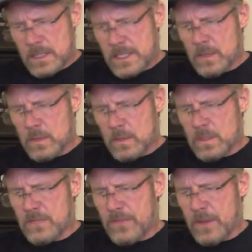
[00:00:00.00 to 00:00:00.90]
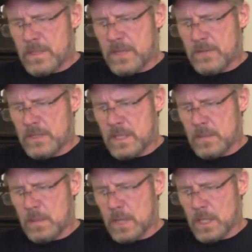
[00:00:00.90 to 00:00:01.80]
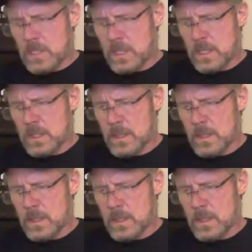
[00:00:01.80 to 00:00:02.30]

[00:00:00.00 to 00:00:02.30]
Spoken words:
deal with the Feb 17 militia,